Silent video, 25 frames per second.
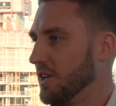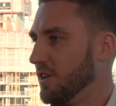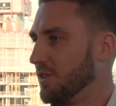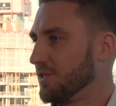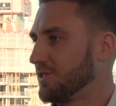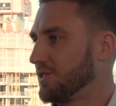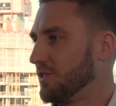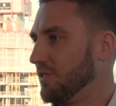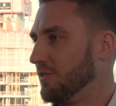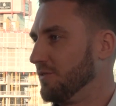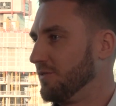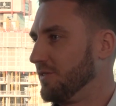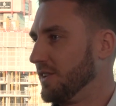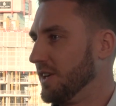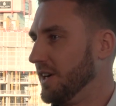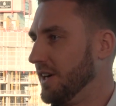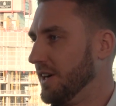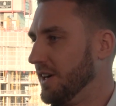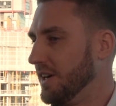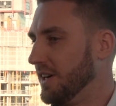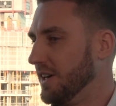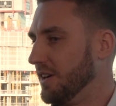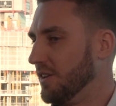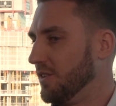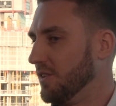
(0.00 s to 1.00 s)
a lot
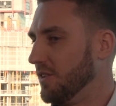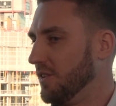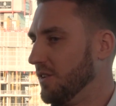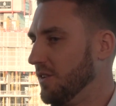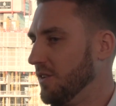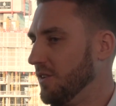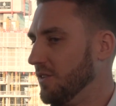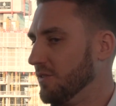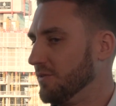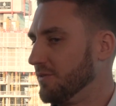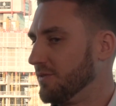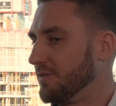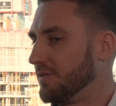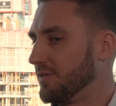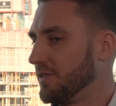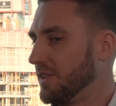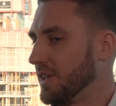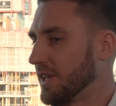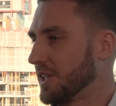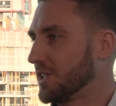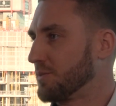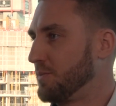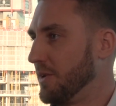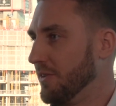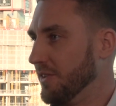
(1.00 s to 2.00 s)
of
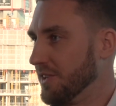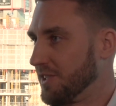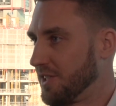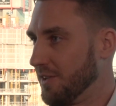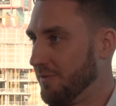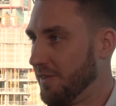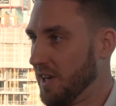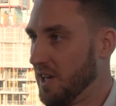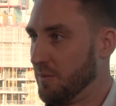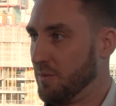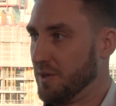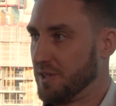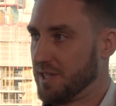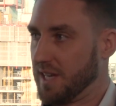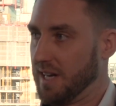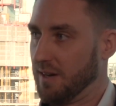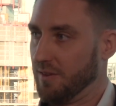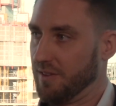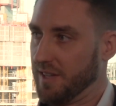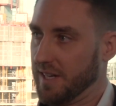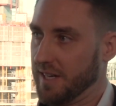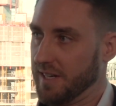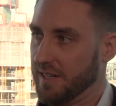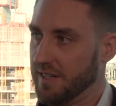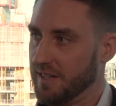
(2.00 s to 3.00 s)
experienced developers
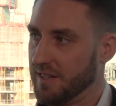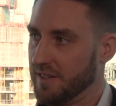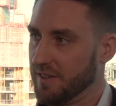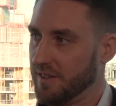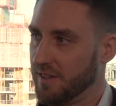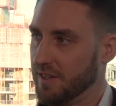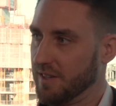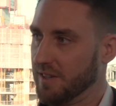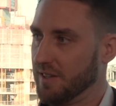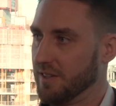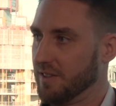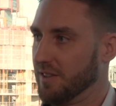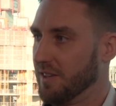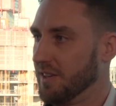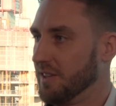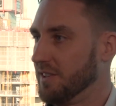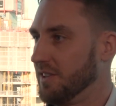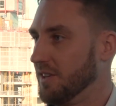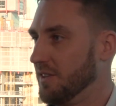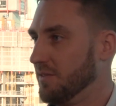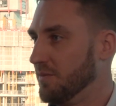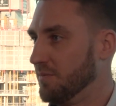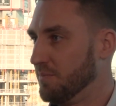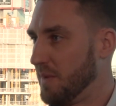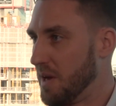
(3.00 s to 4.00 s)
out there
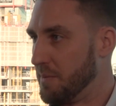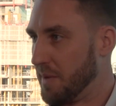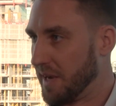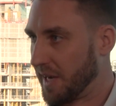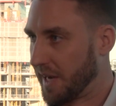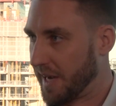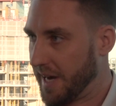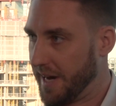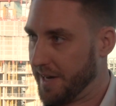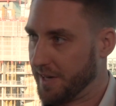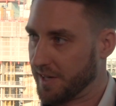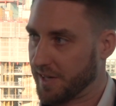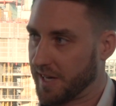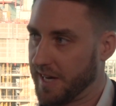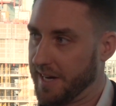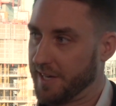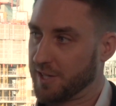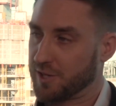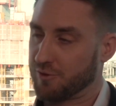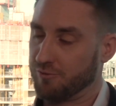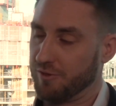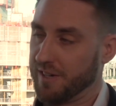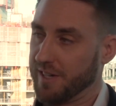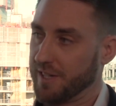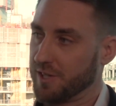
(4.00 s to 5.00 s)
that may be
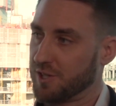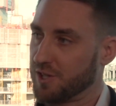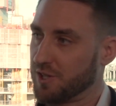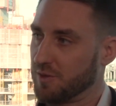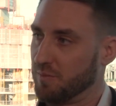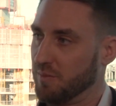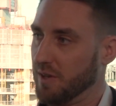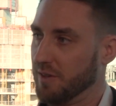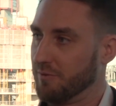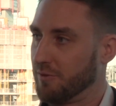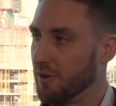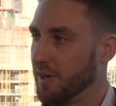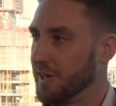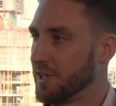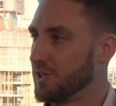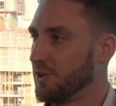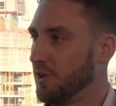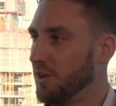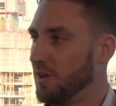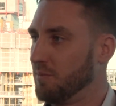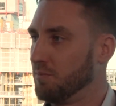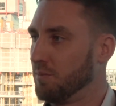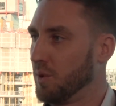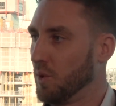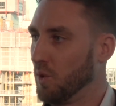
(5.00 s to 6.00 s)
cash rich but very
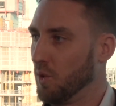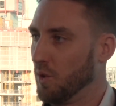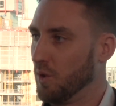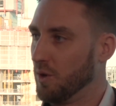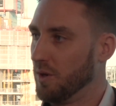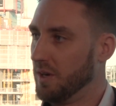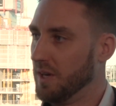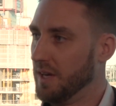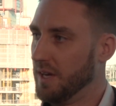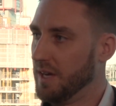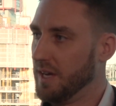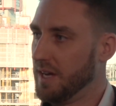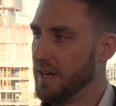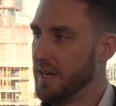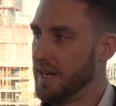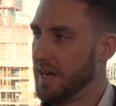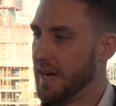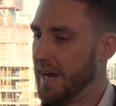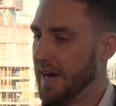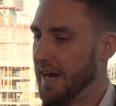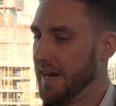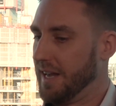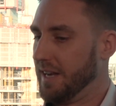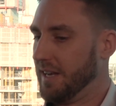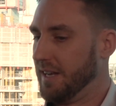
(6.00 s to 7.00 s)
time poor,
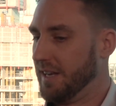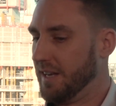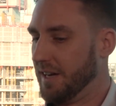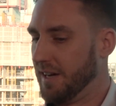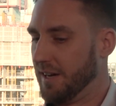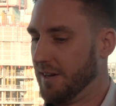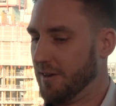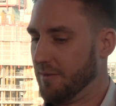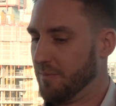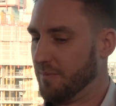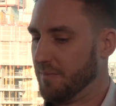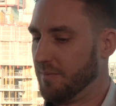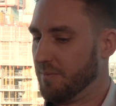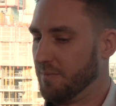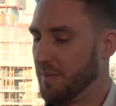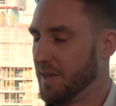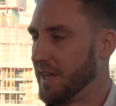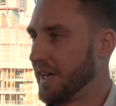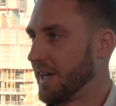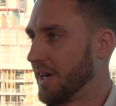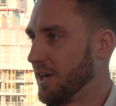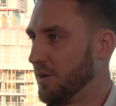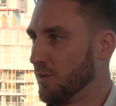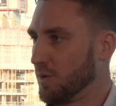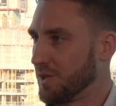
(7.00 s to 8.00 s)
and but
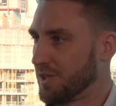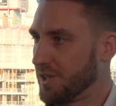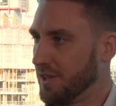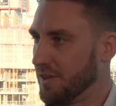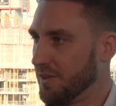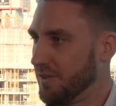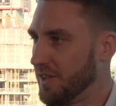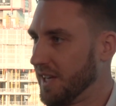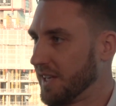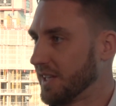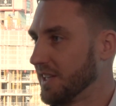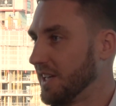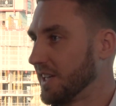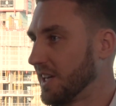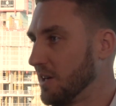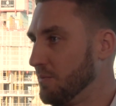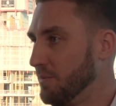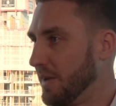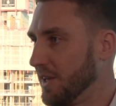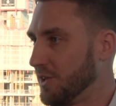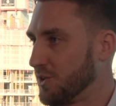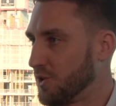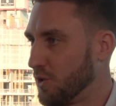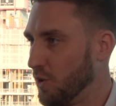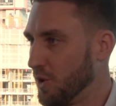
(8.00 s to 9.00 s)
they can also they can
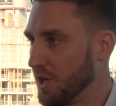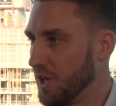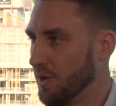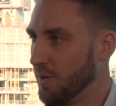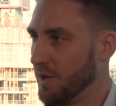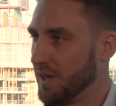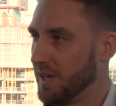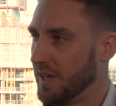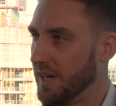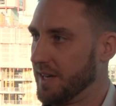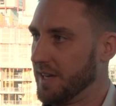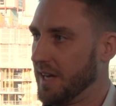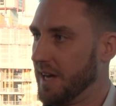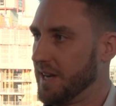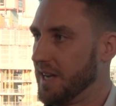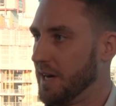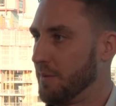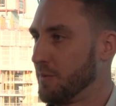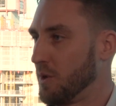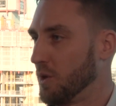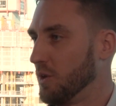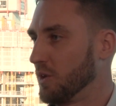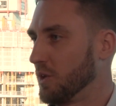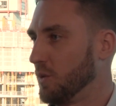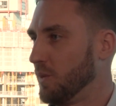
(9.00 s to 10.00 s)
mentor you and
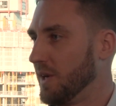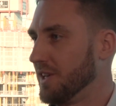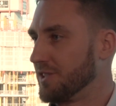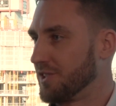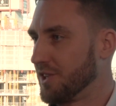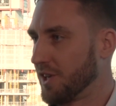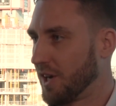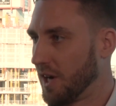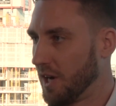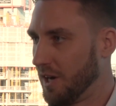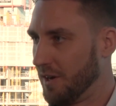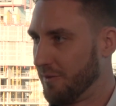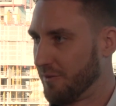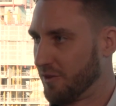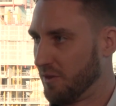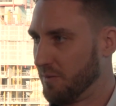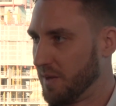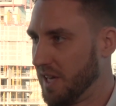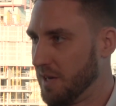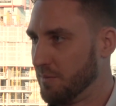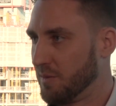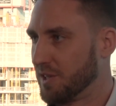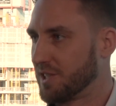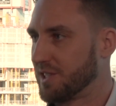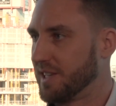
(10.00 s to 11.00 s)
help you along the way, so you can learn
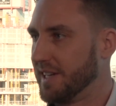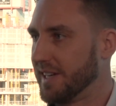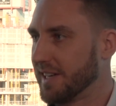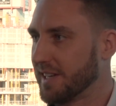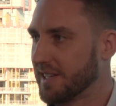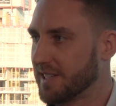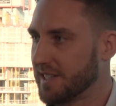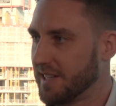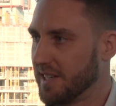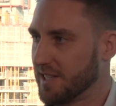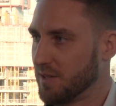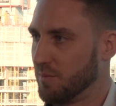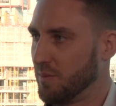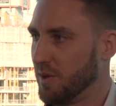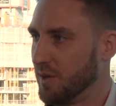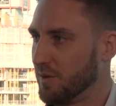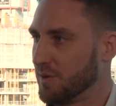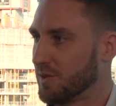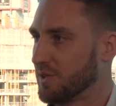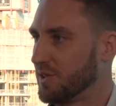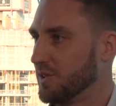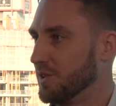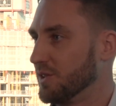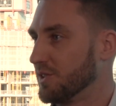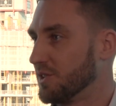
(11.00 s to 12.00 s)
from their mistakes as
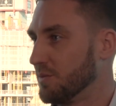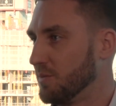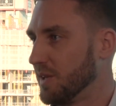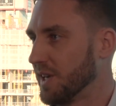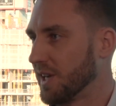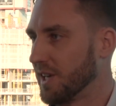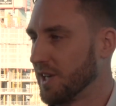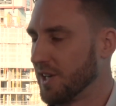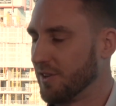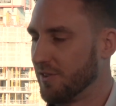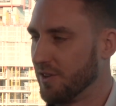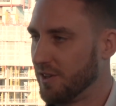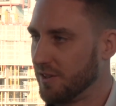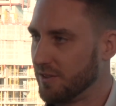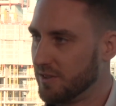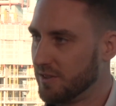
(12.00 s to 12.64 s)
opposed to making your